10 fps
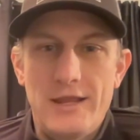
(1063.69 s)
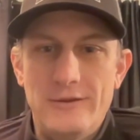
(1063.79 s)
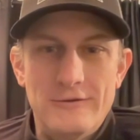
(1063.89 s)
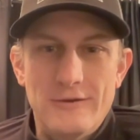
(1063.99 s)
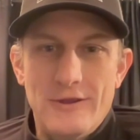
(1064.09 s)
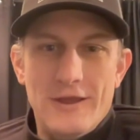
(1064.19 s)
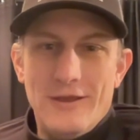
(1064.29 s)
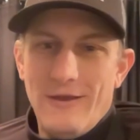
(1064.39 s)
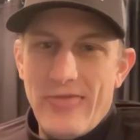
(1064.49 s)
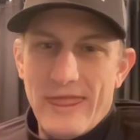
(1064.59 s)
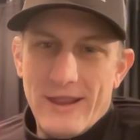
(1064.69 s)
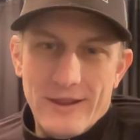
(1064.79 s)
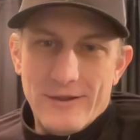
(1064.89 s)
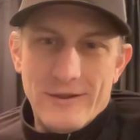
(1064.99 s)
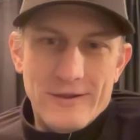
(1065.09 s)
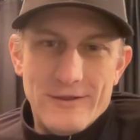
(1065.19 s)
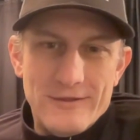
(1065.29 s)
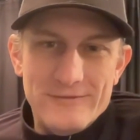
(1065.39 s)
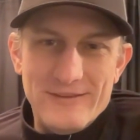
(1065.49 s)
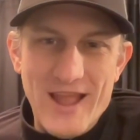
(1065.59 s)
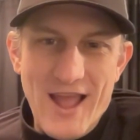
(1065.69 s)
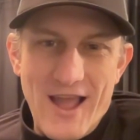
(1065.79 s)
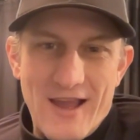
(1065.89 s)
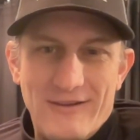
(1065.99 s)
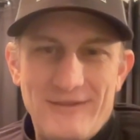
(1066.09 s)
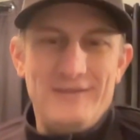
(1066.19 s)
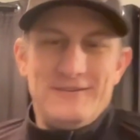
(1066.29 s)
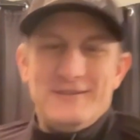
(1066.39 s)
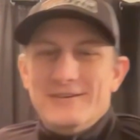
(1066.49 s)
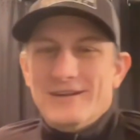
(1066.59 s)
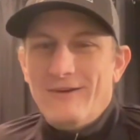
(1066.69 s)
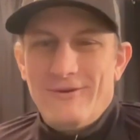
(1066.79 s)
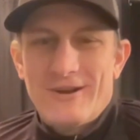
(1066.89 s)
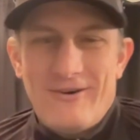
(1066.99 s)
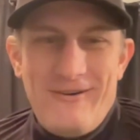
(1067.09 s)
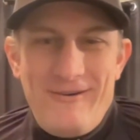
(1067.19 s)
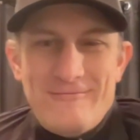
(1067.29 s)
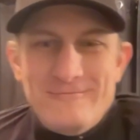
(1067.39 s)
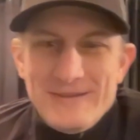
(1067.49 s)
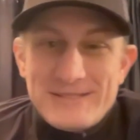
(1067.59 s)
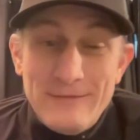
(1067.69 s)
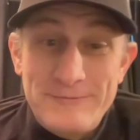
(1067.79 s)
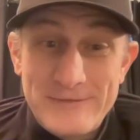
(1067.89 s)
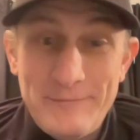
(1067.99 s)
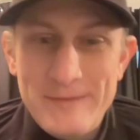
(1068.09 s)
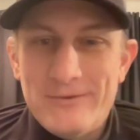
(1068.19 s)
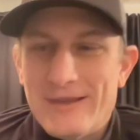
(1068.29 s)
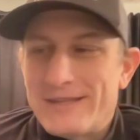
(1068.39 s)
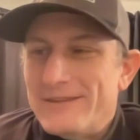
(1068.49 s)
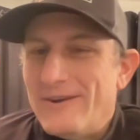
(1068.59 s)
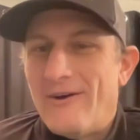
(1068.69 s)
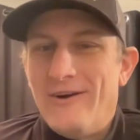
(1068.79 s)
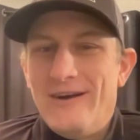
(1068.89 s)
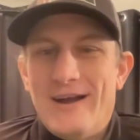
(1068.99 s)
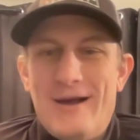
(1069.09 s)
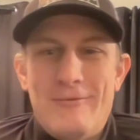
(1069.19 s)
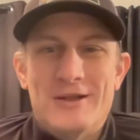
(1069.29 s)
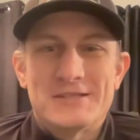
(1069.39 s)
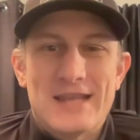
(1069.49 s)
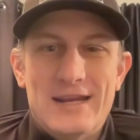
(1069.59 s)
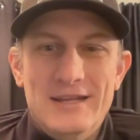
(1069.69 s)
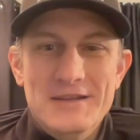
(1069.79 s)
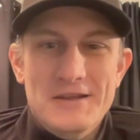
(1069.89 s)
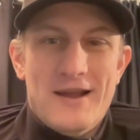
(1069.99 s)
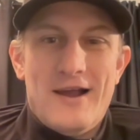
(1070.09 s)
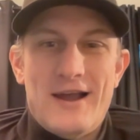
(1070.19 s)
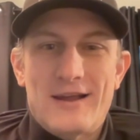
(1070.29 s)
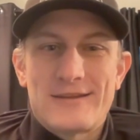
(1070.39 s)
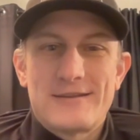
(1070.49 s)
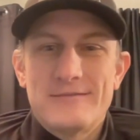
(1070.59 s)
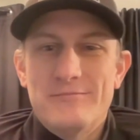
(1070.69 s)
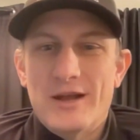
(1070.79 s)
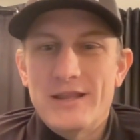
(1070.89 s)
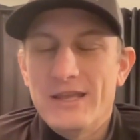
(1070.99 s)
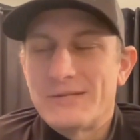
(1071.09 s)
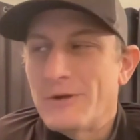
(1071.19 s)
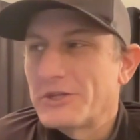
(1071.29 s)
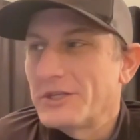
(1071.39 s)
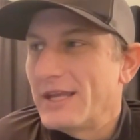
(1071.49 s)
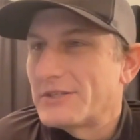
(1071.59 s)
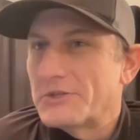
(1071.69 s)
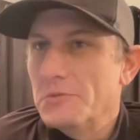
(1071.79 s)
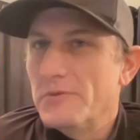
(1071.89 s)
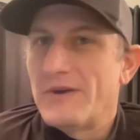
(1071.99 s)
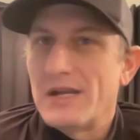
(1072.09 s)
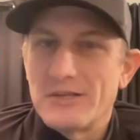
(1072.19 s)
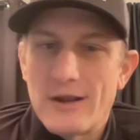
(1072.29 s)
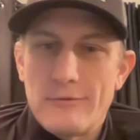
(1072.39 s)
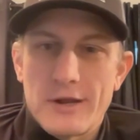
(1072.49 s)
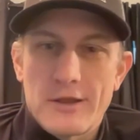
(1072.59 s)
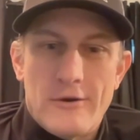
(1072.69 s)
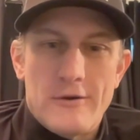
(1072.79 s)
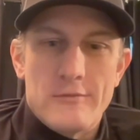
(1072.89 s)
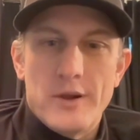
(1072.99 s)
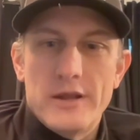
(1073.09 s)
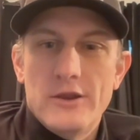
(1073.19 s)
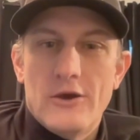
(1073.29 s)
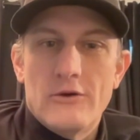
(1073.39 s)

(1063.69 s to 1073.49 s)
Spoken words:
don't want to get paid for that third game. no, I want to go home. Some people like to go. I'm all set. But especially as a supervisor, I want to go home. But no,